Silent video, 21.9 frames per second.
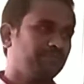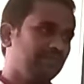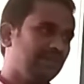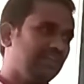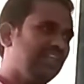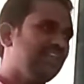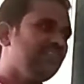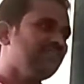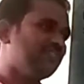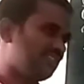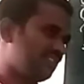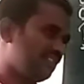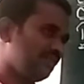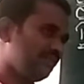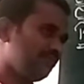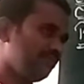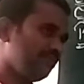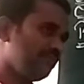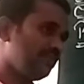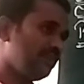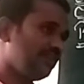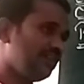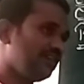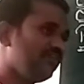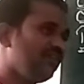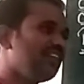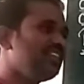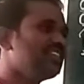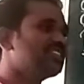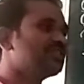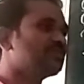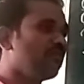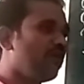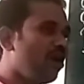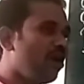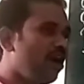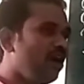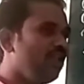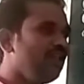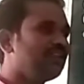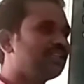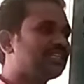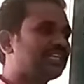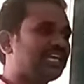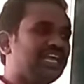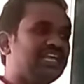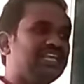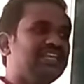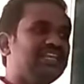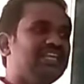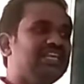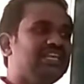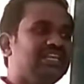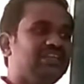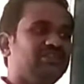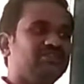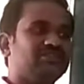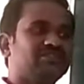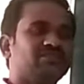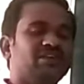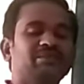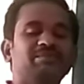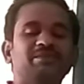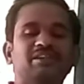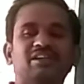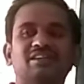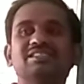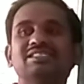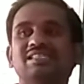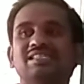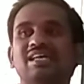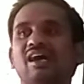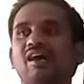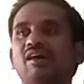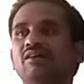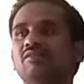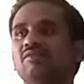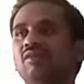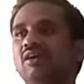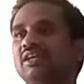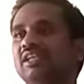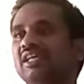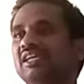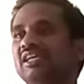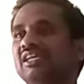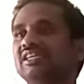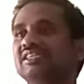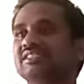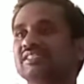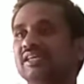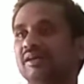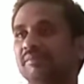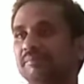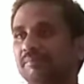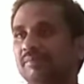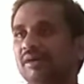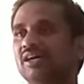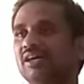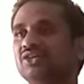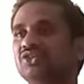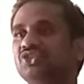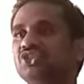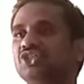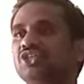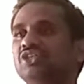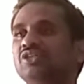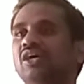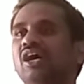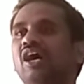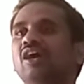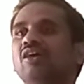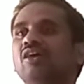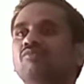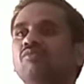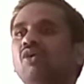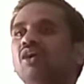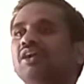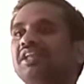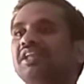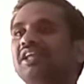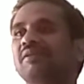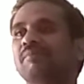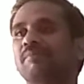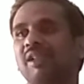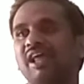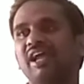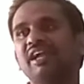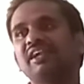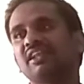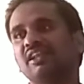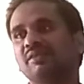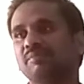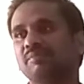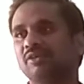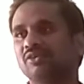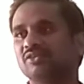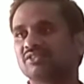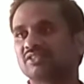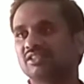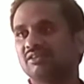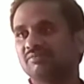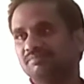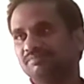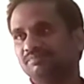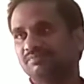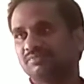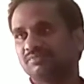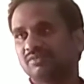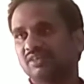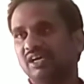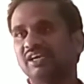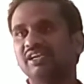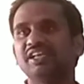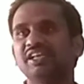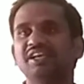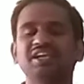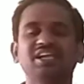leaves, very small, tiny leaves. Right? That's the aquatic. It's submerged aquatic plant and this one. And the